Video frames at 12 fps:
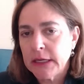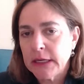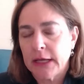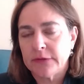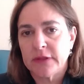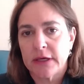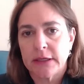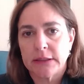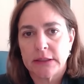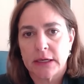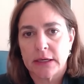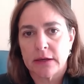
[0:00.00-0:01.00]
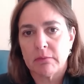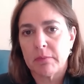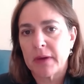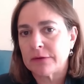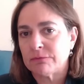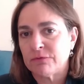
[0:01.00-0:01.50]
and then
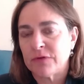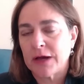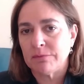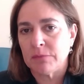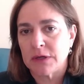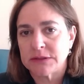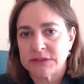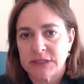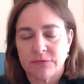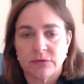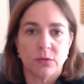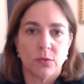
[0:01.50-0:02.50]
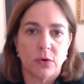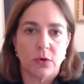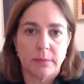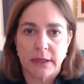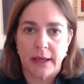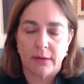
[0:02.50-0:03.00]
about 5 months after the war
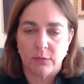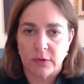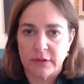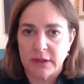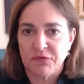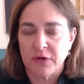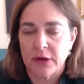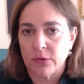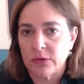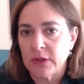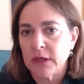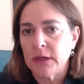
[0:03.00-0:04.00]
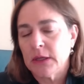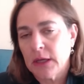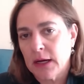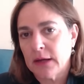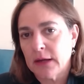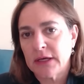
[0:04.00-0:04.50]
began when they figured
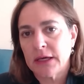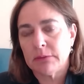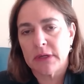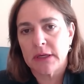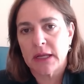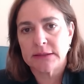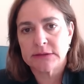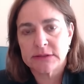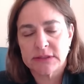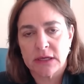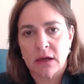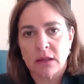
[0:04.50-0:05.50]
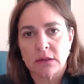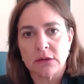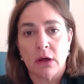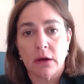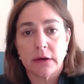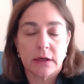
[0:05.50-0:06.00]
they had been nice
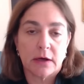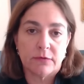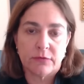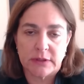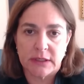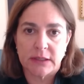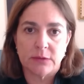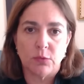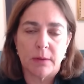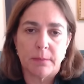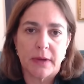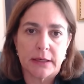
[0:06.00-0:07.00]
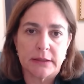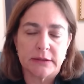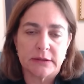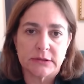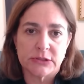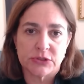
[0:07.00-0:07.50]
long enough and they went back
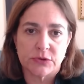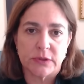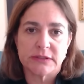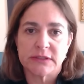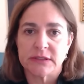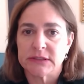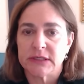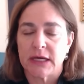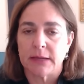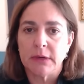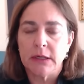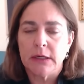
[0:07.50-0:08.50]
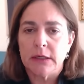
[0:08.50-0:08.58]
into the streets this time,